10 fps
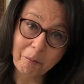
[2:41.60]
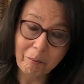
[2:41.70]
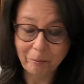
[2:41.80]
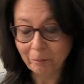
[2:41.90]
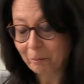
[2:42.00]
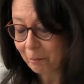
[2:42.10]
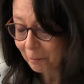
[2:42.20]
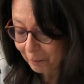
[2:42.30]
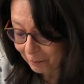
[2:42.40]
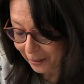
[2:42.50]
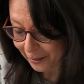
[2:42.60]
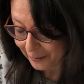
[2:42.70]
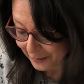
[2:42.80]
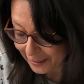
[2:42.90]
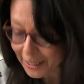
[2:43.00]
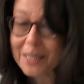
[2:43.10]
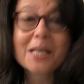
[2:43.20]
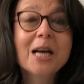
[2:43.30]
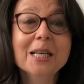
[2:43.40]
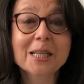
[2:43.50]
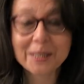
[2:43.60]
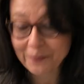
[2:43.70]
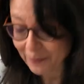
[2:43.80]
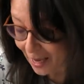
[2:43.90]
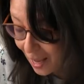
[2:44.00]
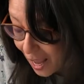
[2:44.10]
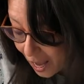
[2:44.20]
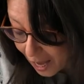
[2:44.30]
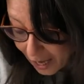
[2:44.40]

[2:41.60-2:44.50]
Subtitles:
Exactly, it's Italian sibling. Italian sibling.